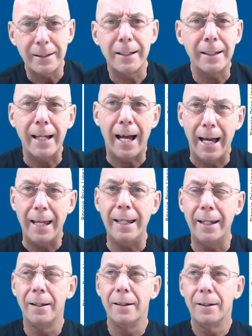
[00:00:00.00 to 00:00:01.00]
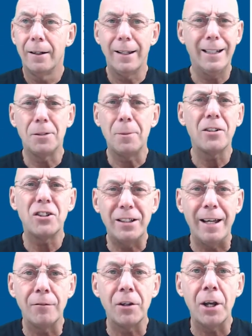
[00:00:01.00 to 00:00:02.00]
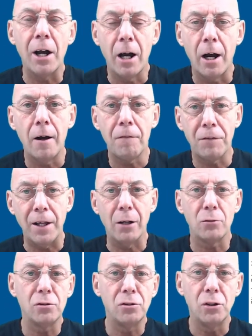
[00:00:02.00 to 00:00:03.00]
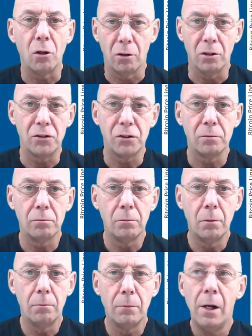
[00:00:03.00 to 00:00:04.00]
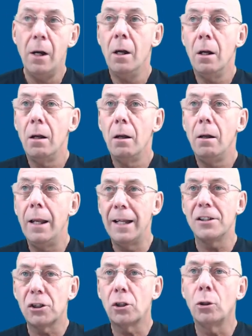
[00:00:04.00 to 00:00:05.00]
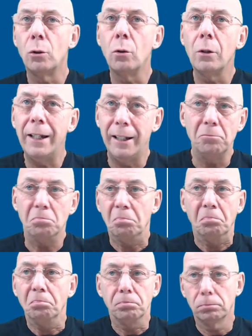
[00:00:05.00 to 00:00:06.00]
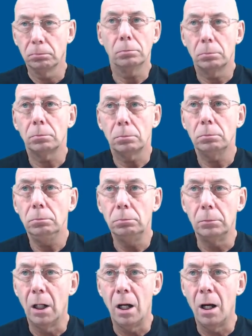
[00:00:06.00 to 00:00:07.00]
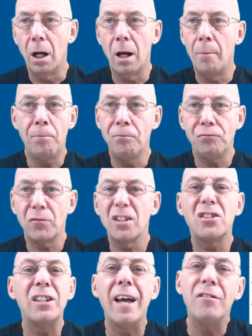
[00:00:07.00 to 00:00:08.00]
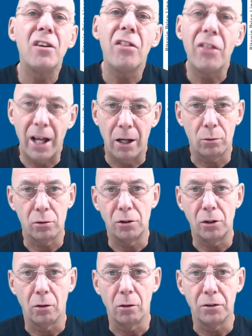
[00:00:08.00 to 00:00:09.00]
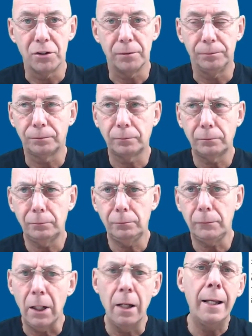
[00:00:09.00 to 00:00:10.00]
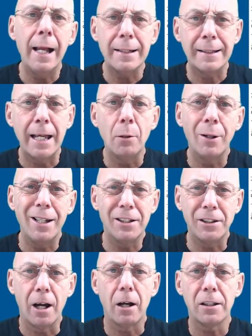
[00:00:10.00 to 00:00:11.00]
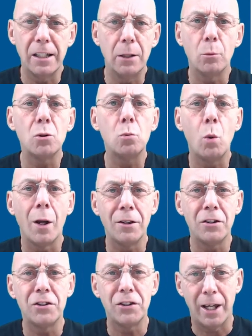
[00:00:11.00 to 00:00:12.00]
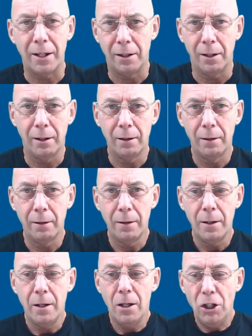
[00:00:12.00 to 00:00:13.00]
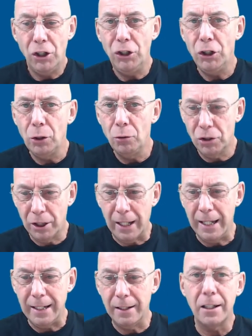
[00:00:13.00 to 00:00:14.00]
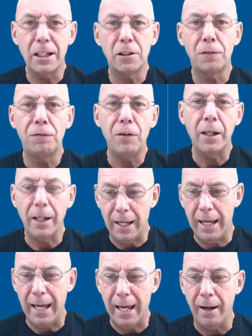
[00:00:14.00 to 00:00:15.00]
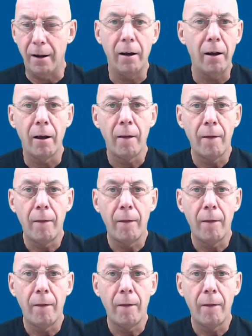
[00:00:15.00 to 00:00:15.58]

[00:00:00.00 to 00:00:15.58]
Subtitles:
today, I think it's about $7,500. Let's call it $7,000. And let's say when it started it was 1 cent. You take this figure here